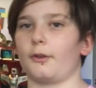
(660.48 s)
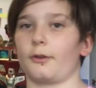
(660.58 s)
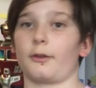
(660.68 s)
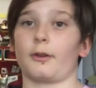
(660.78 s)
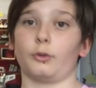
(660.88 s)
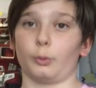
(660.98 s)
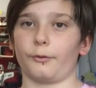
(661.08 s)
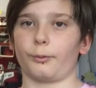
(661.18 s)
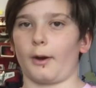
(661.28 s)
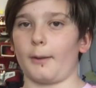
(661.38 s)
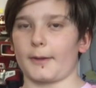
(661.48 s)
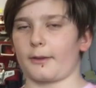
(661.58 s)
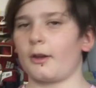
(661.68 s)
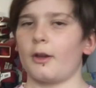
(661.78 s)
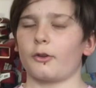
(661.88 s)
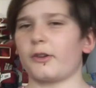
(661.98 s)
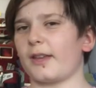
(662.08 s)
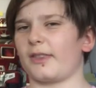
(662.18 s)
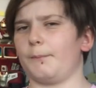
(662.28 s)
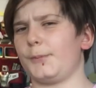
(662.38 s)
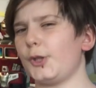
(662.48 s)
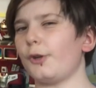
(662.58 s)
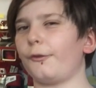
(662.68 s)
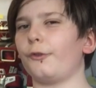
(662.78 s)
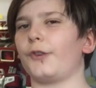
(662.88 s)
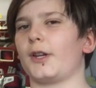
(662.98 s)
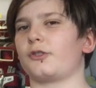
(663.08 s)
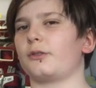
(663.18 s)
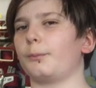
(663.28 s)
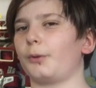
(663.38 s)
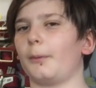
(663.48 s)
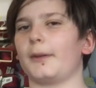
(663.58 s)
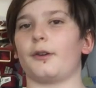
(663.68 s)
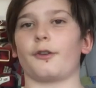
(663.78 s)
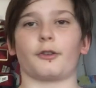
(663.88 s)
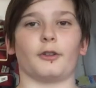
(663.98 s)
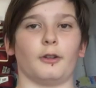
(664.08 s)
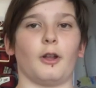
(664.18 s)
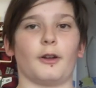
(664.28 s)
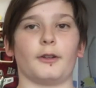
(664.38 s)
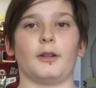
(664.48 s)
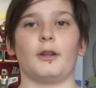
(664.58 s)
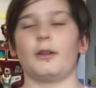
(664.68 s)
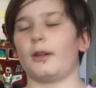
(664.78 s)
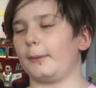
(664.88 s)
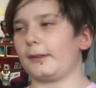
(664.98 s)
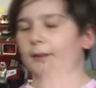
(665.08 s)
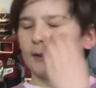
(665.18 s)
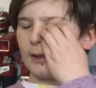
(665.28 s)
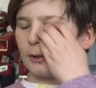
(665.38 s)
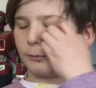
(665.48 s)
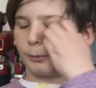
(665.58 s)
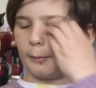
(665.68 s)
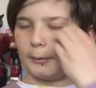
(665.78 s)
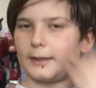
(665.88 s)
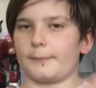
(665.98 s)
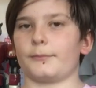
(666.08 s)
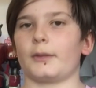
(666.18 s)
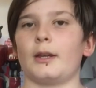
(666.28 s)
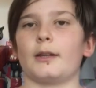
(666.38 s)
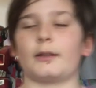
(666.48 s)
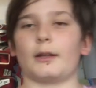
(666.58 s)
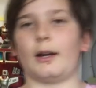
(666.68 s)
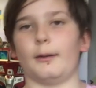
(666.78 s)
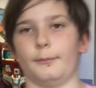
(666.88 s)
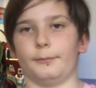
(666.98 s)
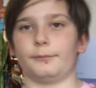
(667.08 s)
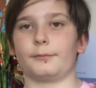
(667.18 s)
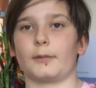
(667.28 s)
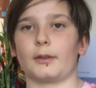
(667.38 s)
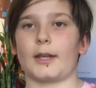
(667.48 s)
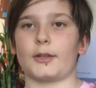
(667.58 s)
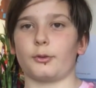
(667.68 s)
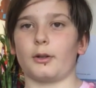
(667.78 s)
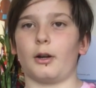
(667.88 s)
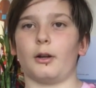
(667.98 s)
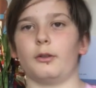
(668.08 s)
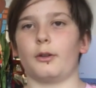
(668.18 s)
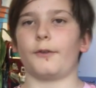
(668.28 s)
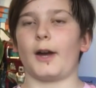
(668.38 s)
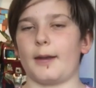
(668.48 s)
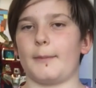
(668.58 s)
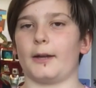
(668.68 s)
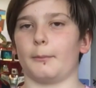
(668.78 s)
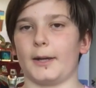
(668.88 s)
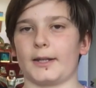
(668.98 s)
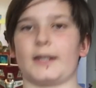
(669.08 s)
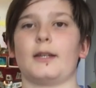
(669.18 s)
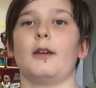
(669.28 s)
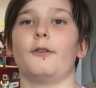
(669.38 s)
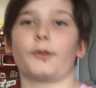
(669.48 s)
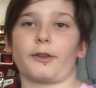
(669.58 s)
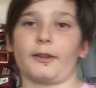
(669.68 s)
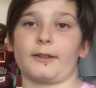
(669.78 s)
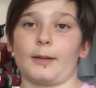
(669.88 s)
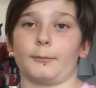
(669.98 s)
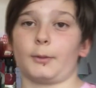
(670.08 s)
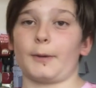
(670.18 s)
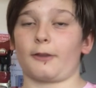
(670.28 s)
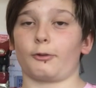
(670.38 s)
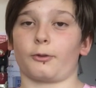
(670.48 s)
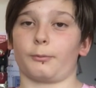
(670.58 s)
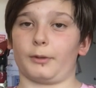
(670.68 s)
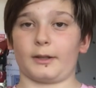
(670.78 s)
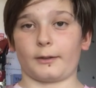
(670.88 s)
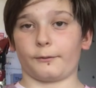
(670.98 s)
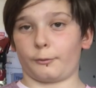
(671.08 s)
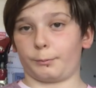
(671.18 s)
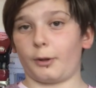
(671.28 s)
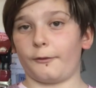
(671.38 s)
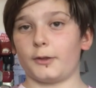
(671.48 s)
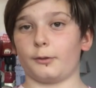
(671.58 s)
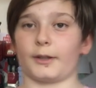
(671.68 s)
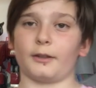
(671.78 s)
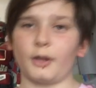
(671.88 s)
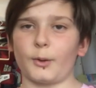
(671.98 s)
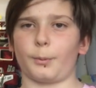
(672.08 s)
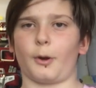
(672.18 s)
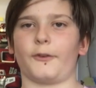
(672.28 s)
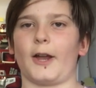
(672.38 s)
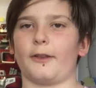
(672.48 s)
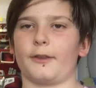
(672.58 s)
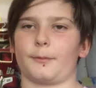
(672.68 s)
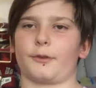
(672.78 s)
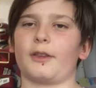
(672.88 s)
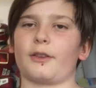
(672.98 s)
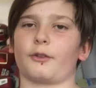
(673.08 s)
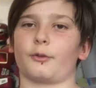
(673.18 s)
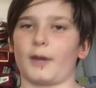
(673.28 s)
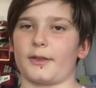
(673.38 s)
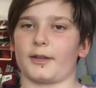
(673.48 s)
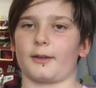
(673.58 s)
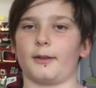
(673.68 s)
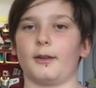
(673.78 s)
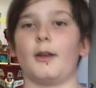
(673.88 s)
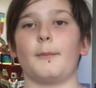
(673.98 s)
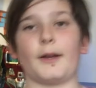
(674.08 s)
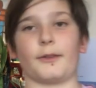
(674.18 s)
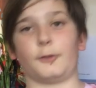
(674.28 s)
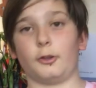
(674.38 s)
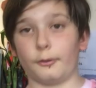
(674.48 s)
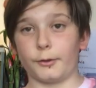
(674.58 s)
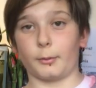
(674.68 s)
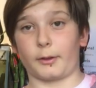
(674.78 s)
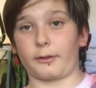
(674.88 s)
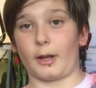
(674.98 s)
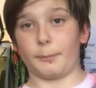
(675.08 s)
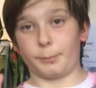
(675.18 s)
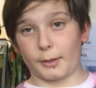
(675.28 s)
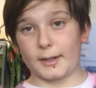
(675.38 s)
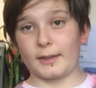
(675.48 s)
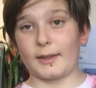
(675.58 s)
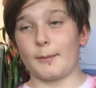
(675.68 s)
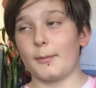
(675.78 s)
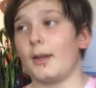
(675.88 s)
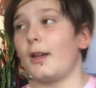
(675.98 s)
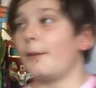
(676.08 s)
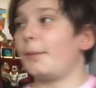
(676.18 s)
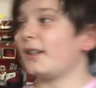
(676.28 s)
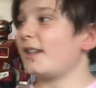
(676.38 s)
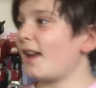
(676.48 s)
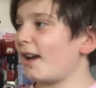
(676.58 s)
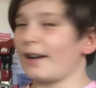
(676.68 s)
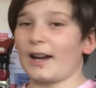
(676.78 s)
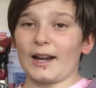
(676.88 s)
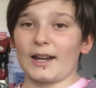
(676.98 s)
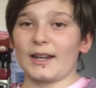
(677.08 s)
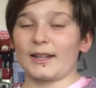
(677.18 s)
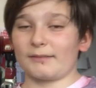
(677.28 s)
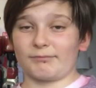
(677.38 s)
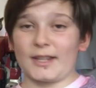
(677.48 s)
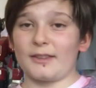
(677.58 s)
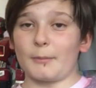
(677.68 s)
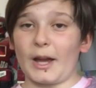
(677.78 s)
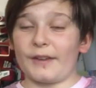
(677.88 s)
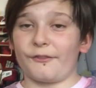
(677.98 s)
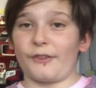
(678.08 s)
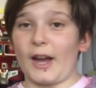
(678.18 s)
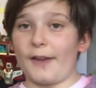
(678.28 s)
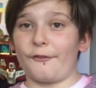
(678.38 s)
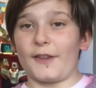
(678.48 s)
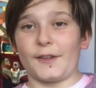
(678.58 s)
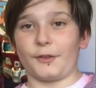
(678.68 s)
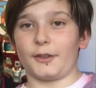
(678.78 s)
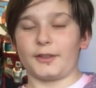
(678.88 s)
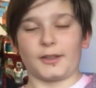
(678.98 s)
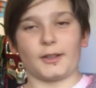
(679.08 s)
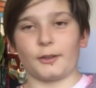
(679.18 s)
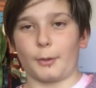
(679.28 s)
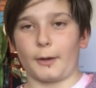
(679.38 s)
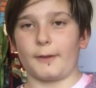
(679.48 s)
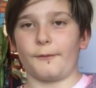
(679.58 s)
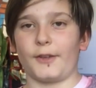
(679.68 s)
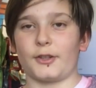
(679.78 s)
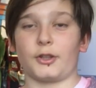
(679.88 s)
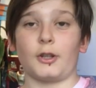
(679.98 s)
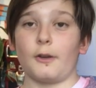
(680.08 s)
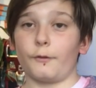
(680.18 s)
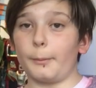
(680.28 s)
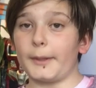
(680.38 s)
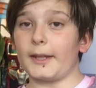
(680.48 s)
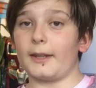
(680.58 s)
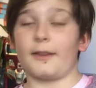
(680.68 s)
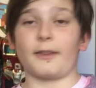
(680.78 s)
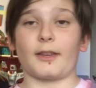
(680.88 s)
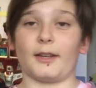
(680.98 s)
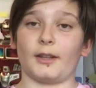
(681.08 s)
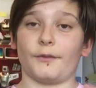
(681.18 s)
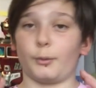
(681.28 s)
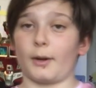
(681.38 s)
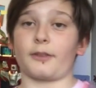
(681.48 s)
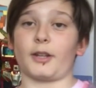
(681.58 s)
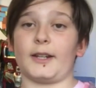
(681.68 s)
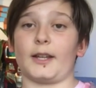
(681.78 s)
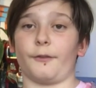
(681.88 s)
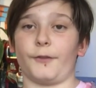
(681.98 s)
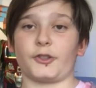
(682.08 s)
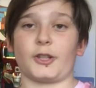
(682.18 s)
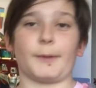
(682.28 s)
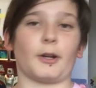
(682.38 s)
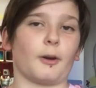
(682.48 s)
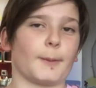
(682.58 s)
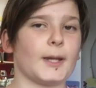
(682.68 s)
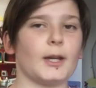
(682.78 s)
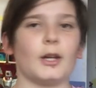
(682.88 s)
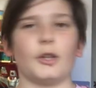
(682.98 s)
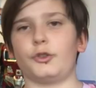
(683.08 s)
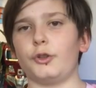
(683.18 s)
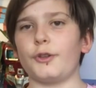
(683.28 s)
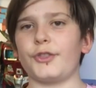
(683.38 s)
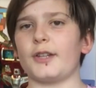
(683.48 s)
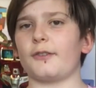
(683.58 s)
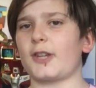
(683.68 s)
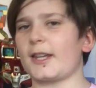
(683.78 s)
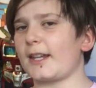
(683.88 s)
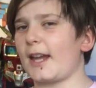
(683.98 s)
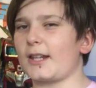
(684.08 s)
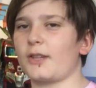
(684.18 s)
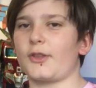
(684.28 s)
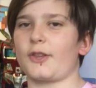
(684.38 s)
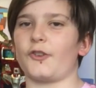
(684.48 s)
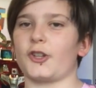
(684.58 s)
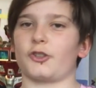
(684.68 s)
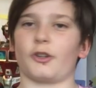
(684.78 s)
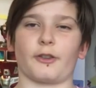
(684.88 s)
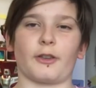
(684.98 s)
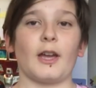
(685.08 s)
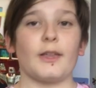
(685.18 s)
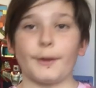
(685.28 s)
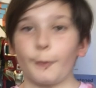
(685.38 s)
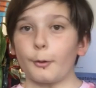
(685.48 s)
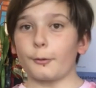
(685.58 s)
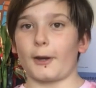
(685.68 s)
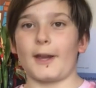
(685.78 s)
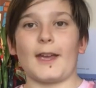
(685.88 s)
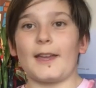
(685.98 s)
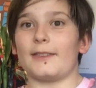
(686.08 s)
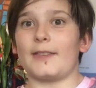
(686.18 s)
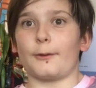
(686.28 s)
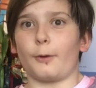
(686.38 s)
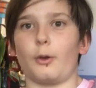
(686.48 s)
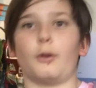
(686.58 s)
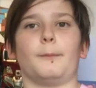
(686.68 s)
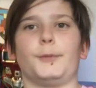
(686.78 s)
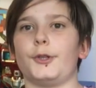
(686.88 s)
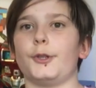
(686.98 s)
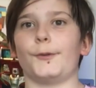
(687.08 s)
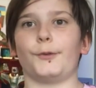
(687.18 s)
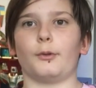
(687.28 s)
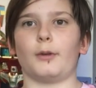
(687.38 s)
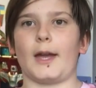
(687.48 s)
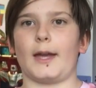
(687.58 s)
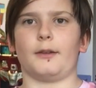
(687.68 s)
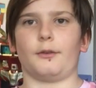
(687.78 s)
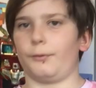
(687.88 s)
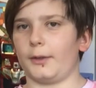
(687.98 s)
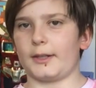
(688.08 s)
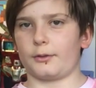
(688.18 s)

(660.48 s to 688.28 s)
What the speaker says: those dwarf gouramis. So yeah, they're beautiful fish. They'll probably cost a lot. I mean, they'll probably get you a lot of high amount of money for selling them to pet stores and breeding them for profit. You'll get a lot of profit out of them, so that's a great thing about them too if you want to start breeding them. But yeah, these are my 5 favorite aquarium fish for beginners, and if you are starting out in the fish keeping hobby, do think of getting any of these fish because they're all great and they're all beautiful and really